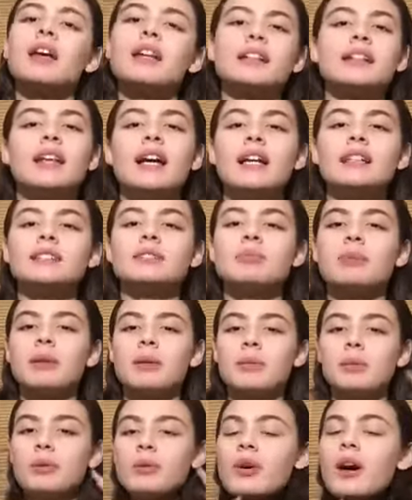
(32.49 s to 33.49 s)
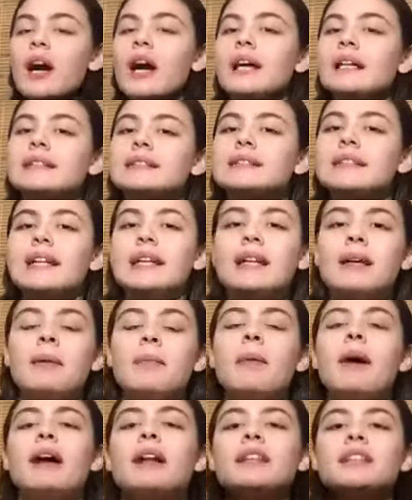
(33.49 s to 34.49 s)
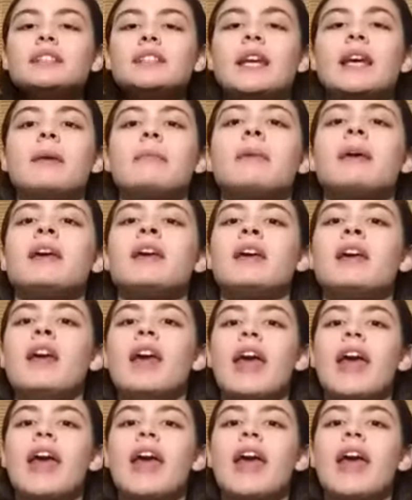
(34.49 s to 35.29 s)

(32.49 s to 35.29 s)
yes people i said it body shaming